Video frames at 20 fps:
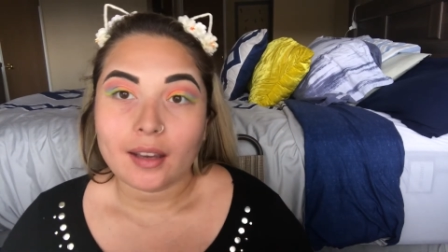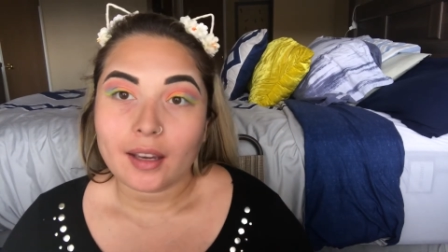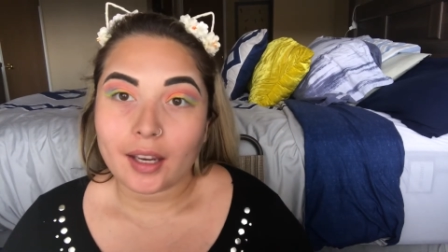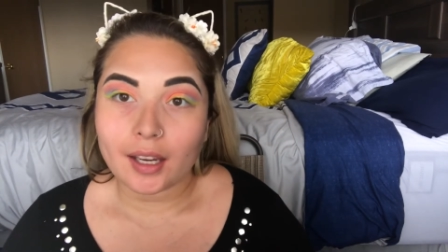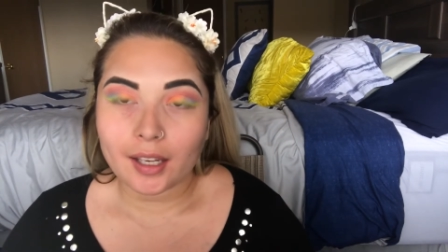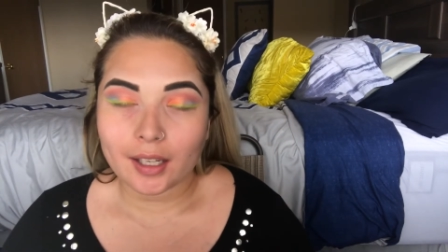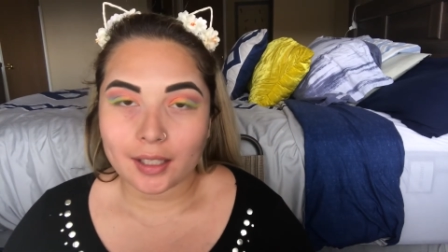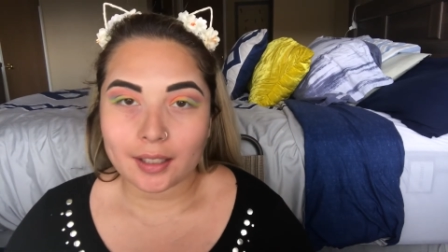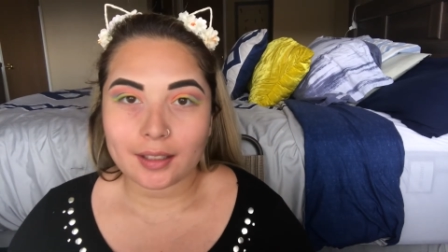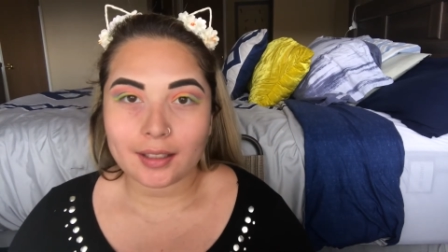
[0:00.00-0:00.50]

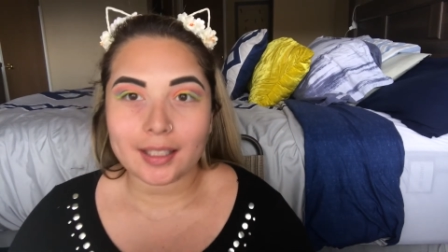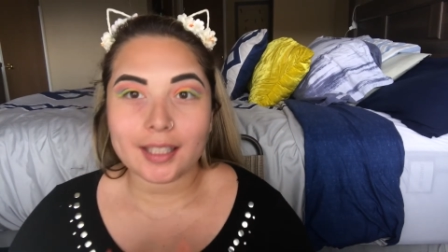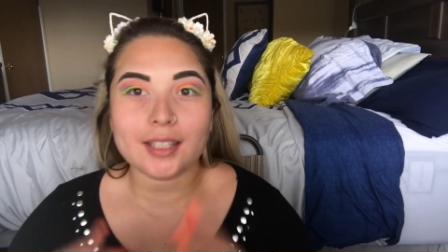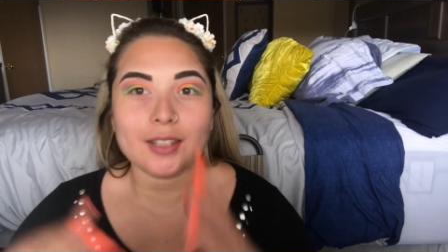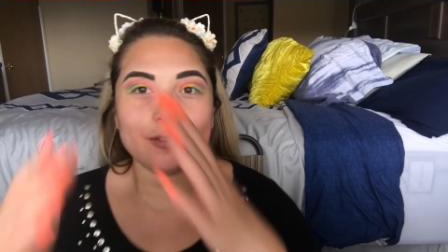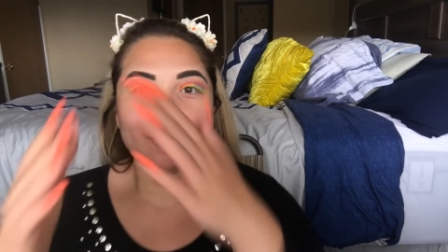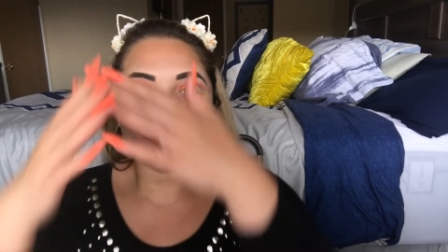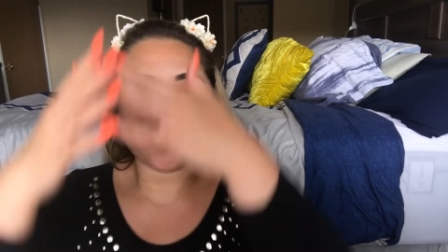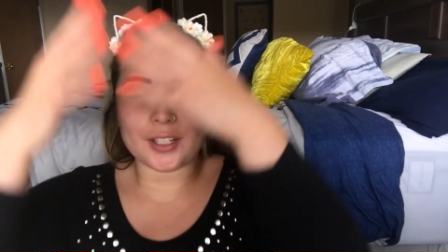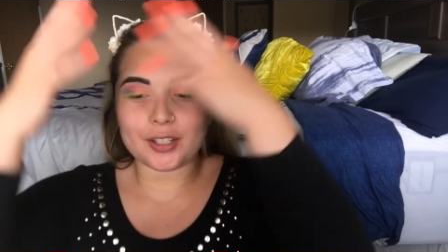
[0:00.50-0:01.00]
and let's
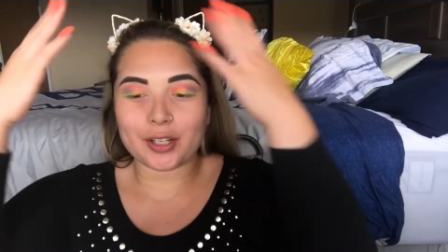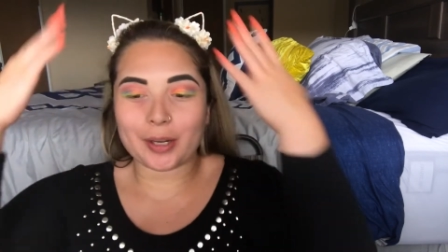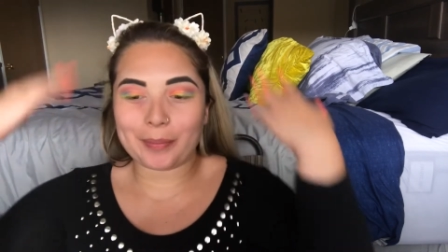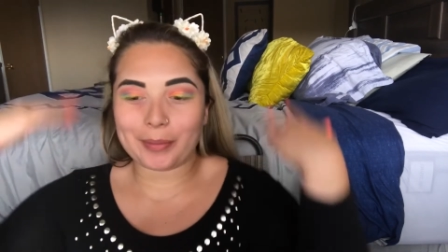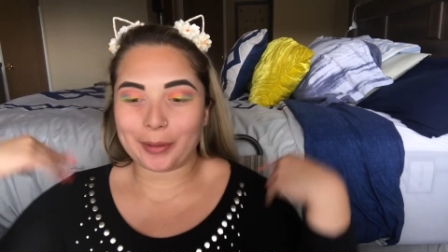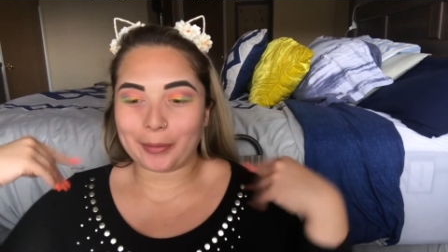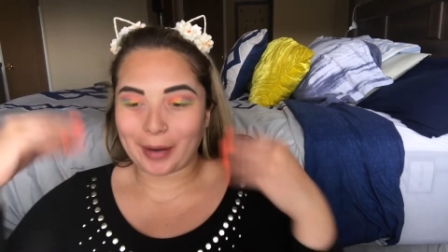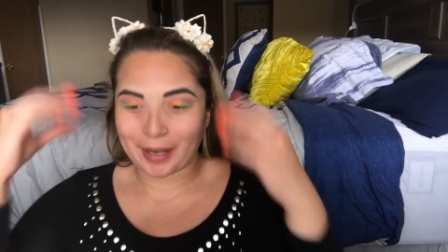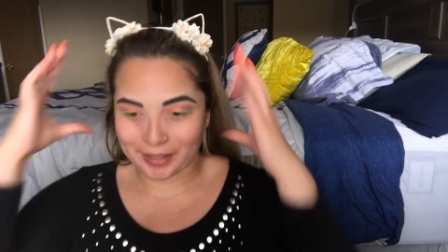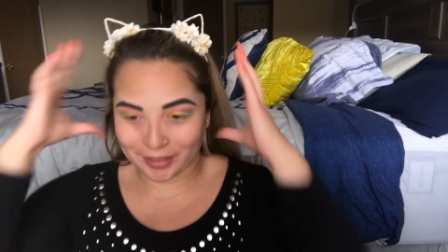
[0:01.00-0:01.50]
finish up
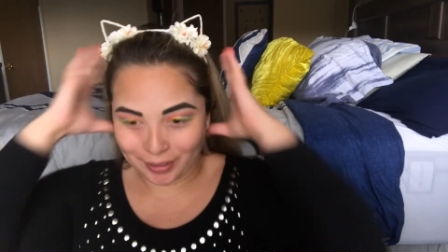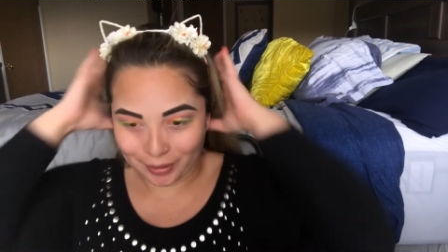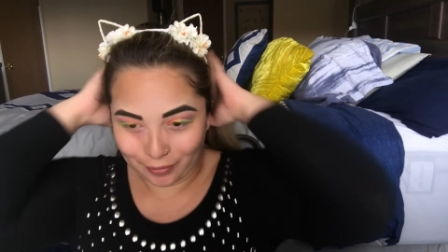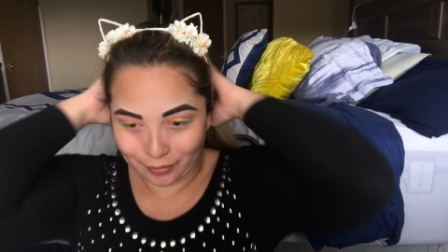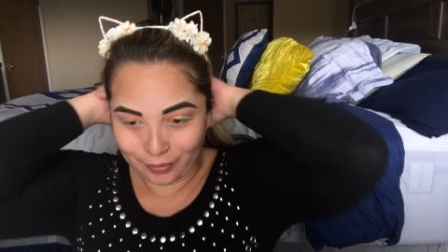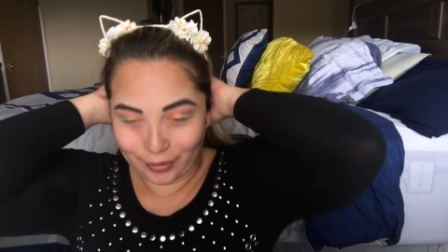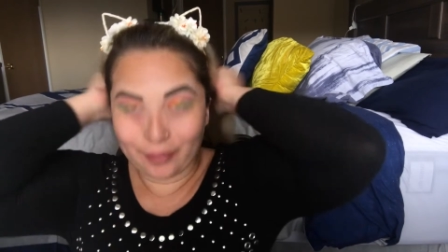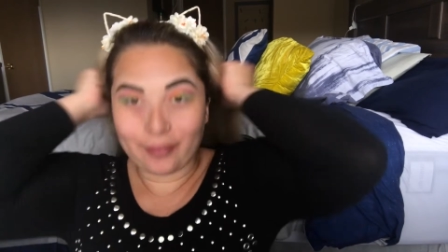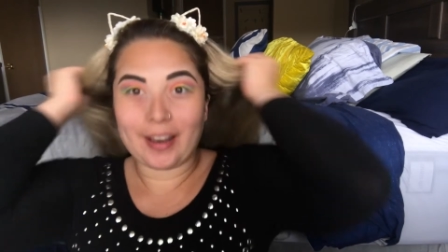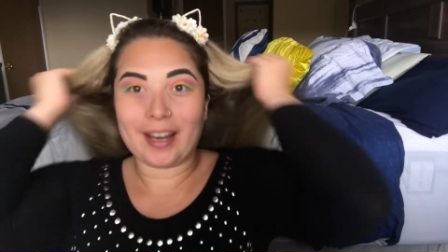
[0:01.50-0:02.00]
the rest
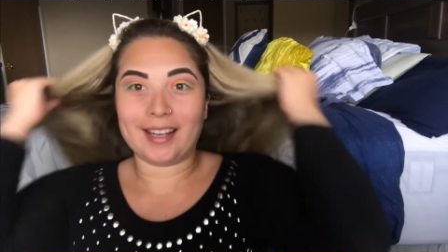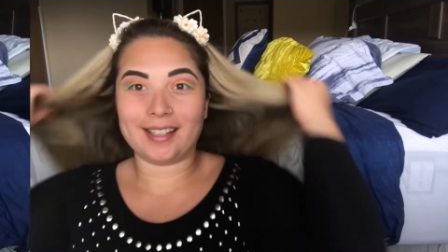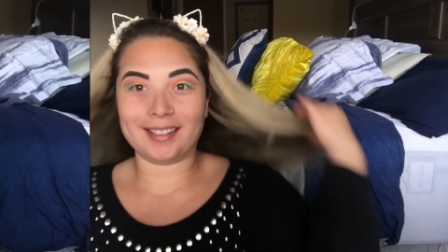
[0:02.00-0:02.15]
of the face.